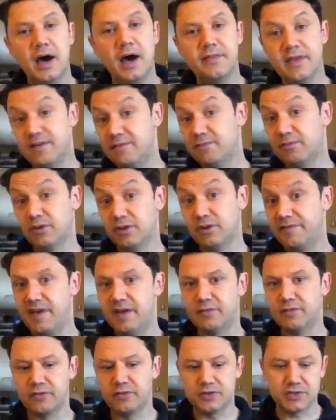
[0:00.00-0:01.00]
they really
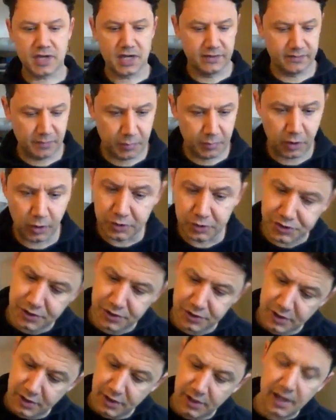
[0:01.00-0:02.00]
favor this kind of approach.
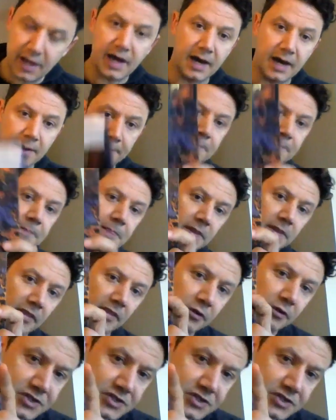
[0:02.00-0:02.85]
Another